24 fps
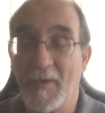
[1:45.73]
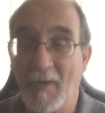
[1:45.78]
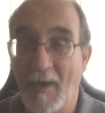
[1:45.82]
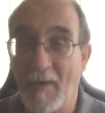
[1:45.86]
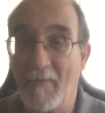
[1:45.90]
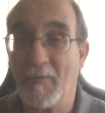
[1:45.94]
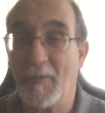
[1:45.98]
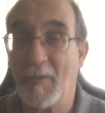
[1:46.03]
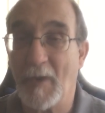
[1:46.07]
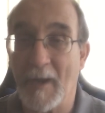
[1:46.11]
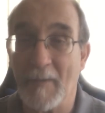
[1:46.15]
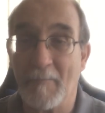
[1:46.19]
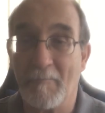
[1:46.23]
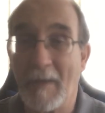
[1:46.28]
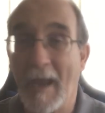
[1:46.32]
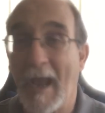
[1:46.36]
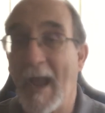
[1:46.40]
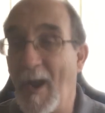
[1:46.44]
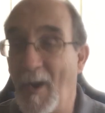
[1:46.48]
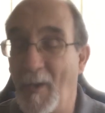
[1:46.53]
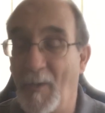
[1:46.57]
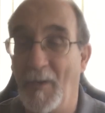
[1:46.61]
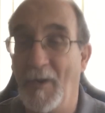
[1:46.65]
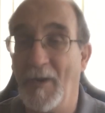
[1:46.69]
have great
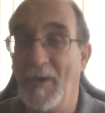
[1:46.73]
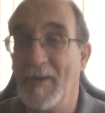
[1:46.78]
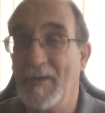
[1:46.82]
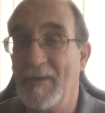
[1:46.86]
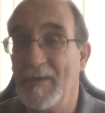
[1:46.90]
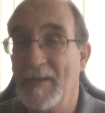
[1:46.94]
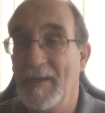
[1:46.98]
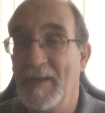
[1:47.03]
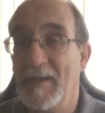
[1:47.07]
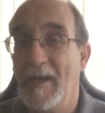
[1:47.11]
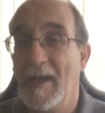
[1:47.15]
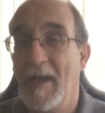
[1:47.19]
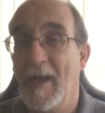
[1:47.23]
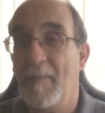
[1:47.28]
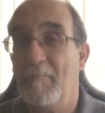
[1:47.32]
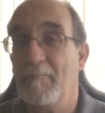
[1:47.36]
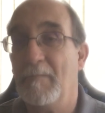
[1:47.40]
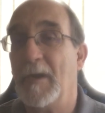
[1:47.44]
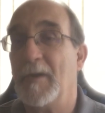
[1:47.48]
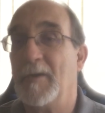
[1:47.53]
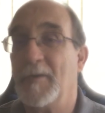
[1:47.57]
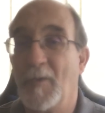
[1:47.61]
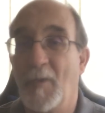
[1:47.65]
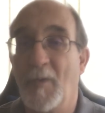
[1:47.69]
power,
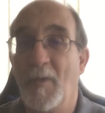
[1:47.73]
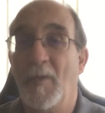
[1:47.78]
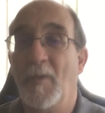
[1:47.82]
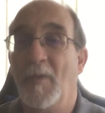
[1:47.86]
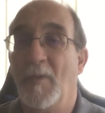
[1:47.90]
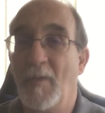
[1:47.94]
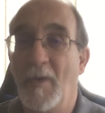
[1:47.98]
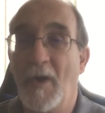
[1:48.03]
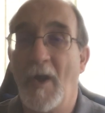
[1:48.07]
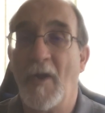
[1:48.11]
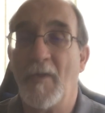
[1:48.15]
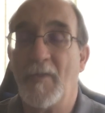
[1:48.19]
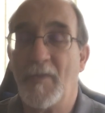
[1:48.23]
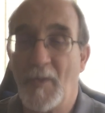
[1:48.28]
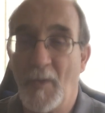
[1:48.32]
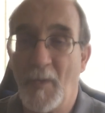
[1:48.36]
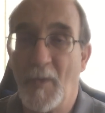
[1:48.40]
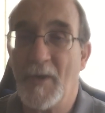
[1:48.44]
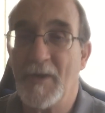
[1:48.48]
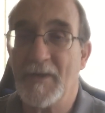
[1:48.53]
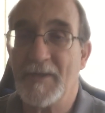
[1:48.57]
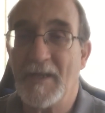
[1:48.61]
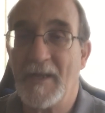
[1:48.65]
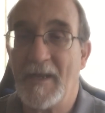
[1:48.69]
but no
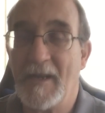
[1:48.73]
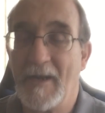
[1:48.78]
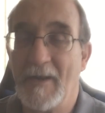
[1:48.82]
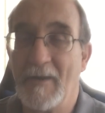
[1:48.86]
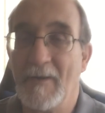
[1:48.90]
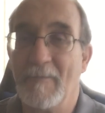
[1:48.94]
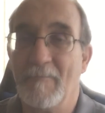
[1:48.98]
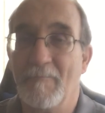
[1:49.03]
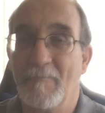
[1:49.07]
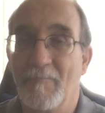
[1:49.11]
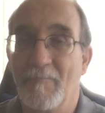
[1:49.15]
authority here.